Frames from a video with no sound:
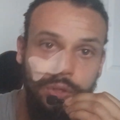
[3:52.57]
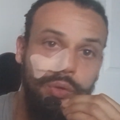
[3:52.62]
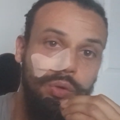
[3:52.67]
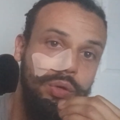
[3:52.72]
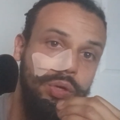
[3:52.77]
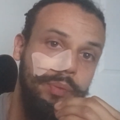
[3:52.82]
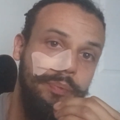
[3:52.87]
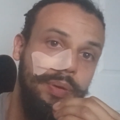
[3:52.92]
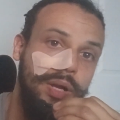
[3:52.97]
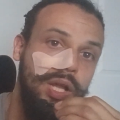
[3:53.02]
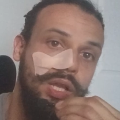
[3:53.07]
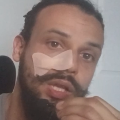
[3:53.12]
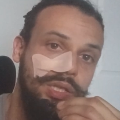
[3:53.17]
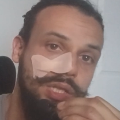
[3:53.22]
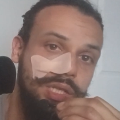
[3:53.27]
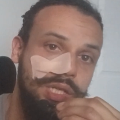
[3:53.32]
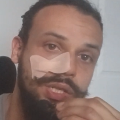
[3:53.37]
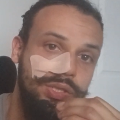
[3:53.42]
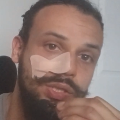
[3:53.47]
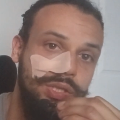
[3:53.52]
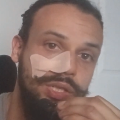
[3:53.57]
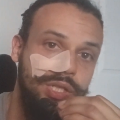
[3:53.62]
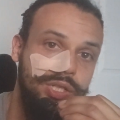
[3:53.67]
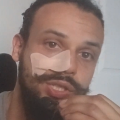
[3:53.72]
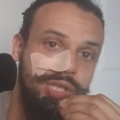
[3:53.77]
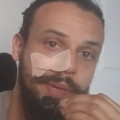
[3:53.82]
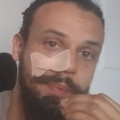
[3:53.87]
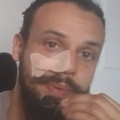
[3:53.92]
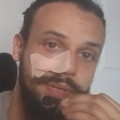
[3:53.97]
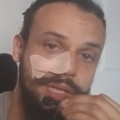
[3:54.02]
Or Polynesian and
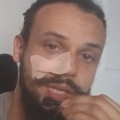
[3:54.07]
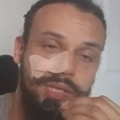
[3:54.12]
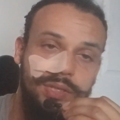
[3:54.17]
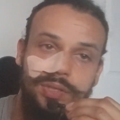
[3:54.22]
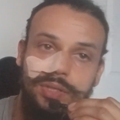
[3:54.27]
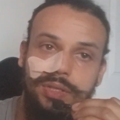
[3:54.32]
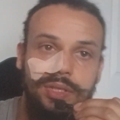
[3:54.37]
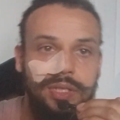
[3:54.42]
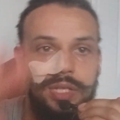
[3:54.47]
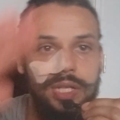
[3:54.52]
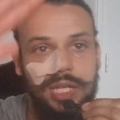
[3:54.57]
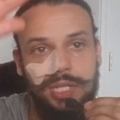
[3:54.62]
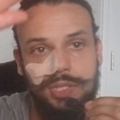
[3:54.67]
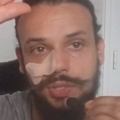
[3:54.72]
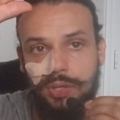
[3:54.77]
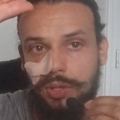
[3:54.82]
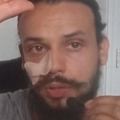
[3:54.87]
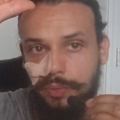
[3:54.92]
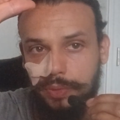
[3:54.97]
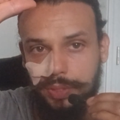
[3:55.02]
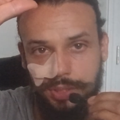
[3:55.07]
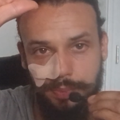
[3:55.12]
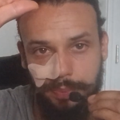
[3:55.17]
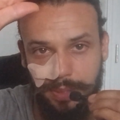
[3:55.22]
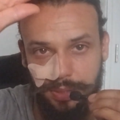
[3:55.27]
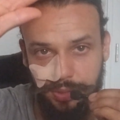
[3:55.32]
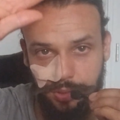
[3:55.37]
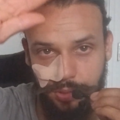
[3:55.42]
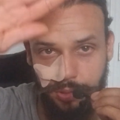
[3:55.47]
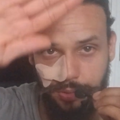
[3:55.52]
Japanese, it's always
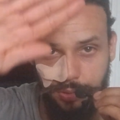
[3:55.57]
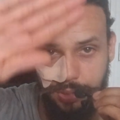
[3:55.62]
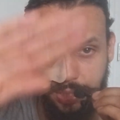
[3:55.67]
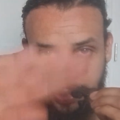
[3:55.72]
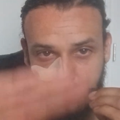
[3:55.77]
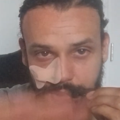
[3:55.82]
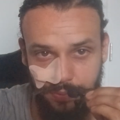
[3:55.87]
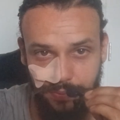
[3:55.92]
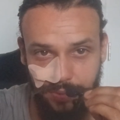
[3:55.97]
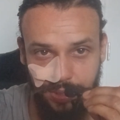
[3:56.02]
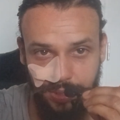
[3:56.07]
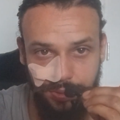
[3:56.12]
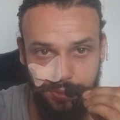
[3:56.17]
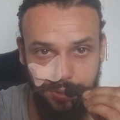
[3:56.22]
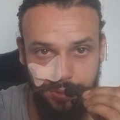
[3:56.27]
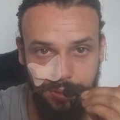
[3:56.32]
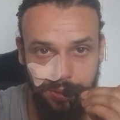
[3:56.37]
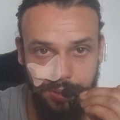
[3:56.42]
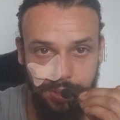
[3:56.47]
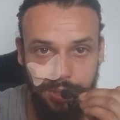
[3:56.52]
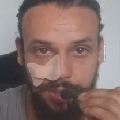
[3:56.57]
about the cohesiveness.